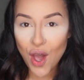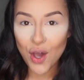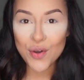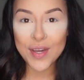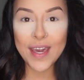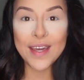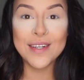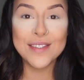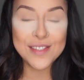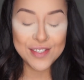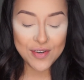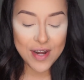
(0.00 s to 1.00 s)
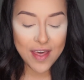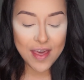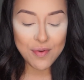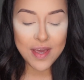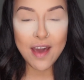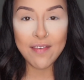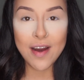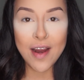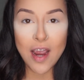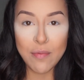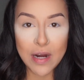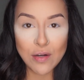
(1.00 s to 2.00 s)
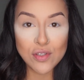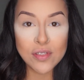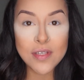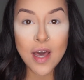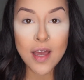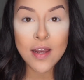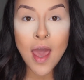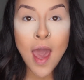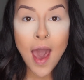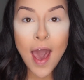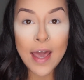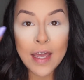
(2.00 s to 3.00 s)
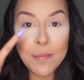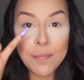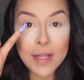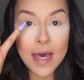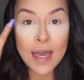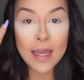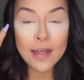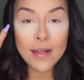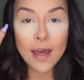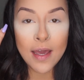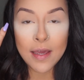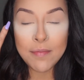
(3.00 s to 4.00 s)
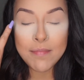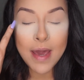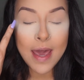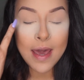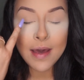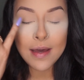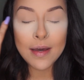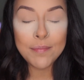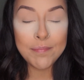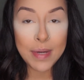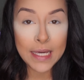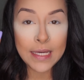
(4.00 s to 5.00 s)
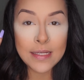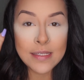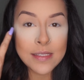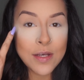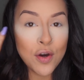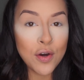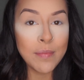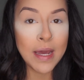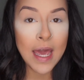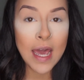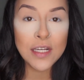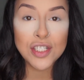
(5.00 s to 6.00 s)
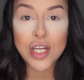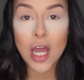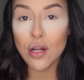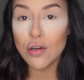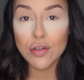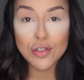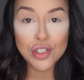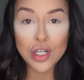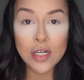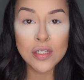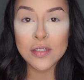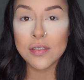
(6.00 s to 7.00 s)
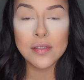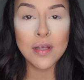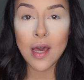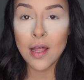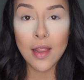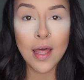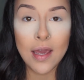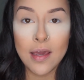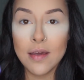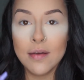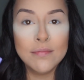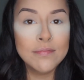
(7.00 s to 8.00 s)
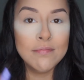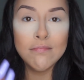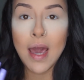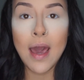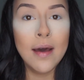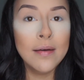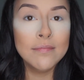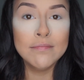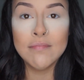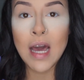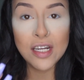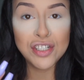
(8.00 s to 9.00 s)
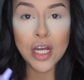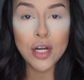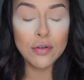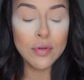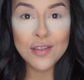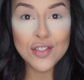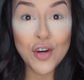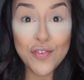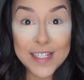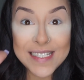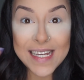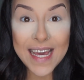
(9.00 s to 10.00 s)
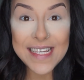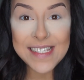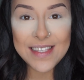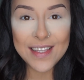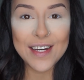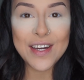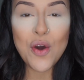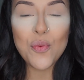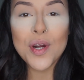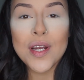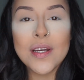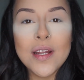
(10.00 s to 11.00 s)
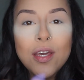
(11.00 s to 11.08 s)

Okay, so now that we have our eyebrows done, I applied a matte base on my eyeshadow, just a light matte eyeshadow. So for today's look, we're gonna